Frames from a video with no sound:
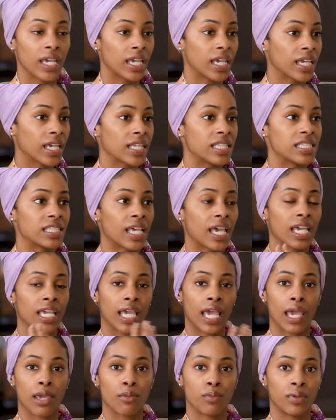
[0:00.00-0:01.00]
It can
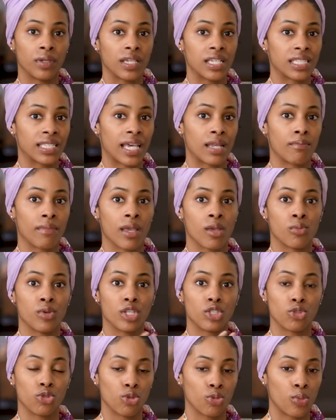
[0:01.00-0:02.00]
take a piece that may
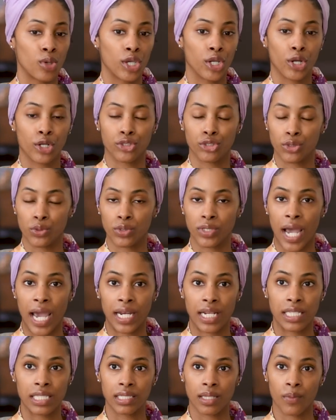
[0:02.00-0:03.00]
be too big or too
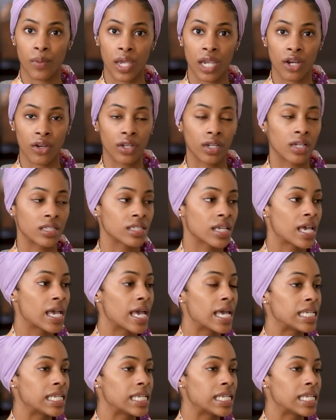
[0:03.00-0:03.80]
tight some areas.